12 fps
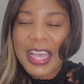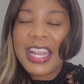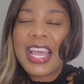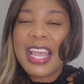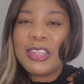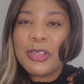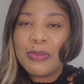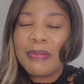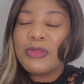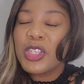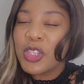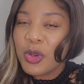And
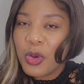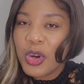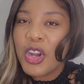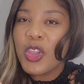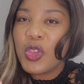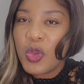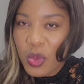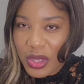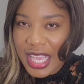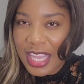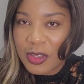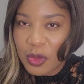I'm sure you
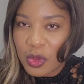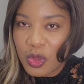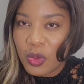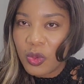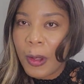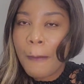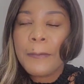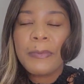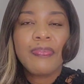can do too.